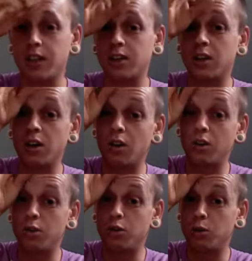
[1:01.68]
it's going to go on
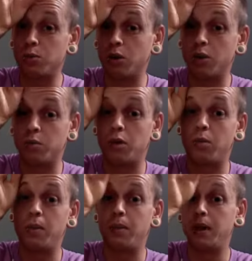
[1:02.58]
YouTube, so it's
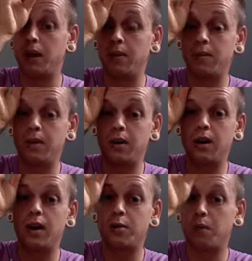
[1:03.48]
probably
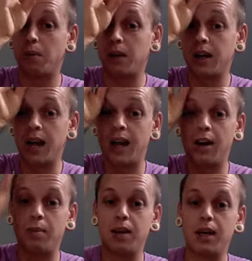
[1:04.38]
going to end
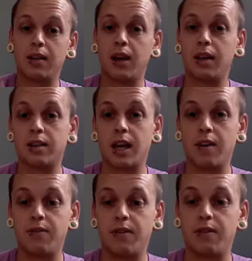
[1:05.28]
up being like
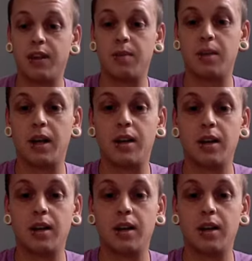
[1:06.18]
10-15 minute